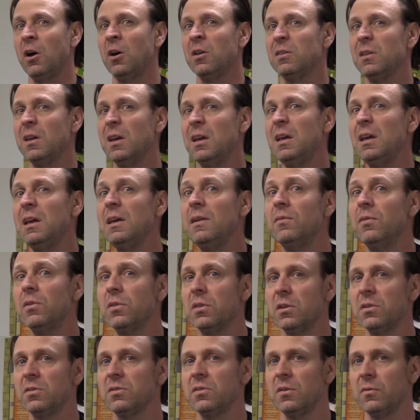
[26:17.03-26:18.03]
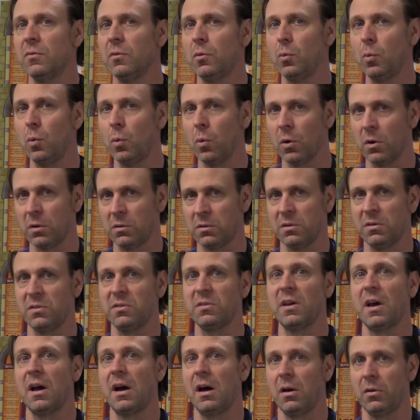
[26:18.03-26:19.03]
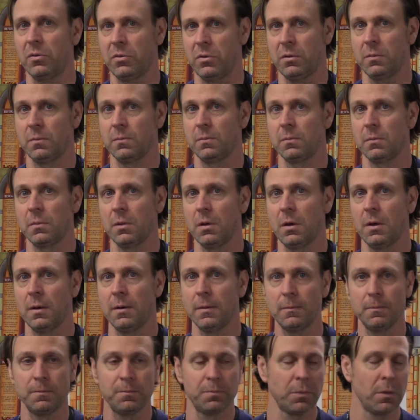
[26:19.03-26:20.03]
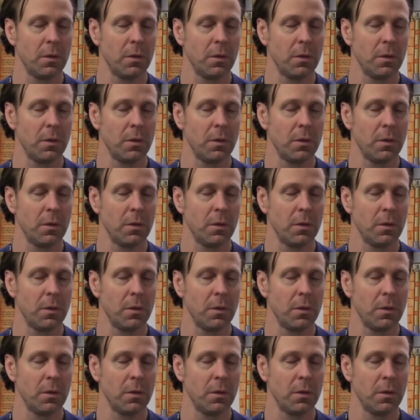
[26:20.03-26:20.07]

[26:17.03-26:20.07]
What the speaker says: on the eve of the Civil War in the South. Okay?